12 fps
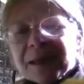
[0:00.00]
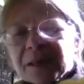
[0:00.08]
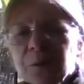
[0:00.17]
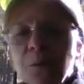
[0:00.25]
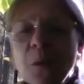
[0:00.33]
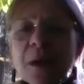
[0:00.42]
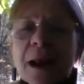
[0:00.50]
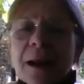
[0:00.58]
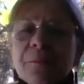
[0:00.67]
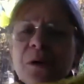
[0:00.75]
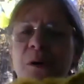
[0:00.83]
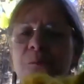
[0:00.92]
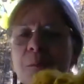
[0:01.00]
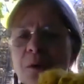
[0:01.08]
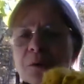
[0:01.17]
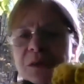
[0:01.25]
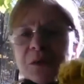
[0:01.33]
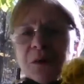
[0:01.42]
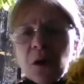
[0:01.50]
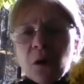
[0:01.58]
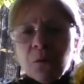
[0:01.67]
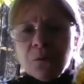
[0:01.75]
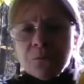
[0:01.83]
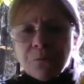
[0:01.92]
And what I'm most
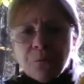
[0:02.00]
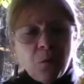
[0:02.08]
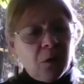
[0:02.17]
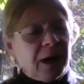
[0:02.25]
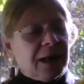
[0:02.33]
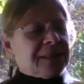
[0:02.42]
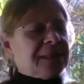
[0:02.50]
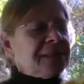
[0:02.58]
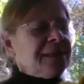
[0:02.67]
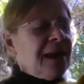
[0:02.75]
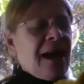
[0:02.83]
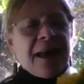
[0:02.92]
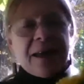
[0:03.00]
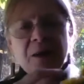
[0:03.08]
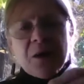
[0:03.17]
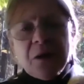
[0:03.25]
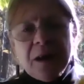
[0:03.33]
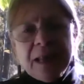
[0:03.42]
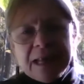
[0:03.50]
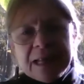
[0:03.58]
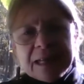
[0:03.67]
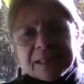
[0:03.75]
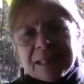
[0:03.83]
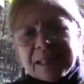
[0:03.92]
known for as a dyer
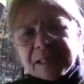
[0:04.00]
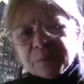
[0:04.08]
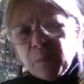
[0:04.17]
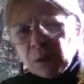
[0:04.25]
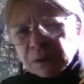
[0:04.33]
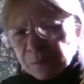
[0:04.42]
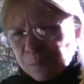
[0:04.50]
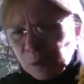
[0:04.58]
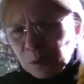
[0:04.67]
is these multiple